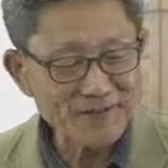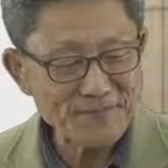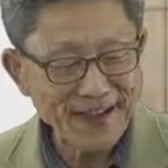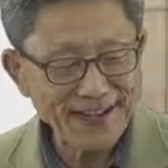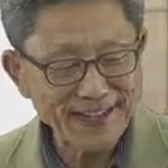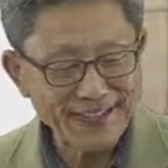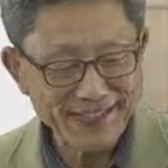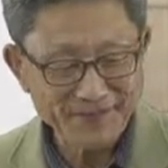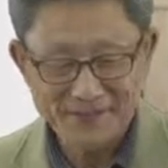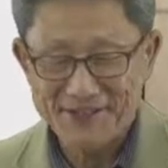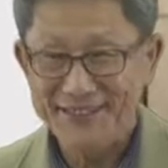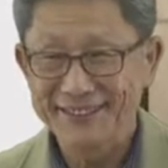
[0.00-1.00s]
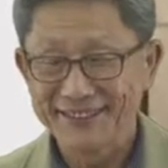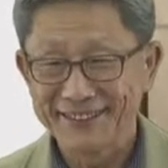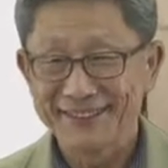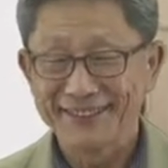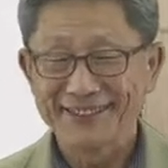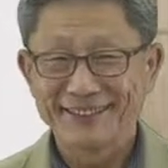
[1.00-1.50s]
mechanisms.
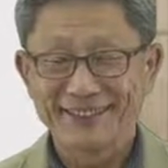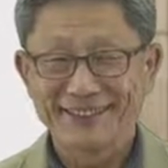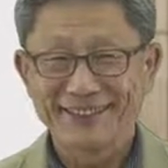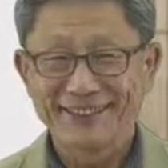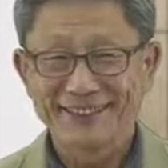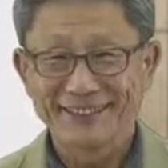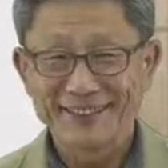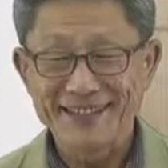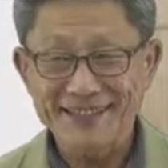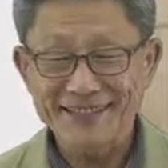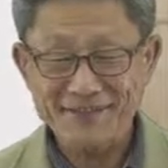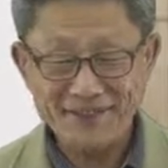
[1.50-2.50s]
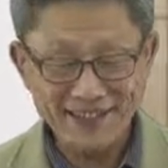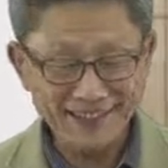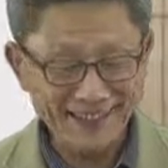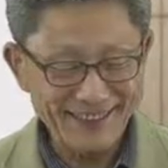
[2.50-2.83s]
This is quite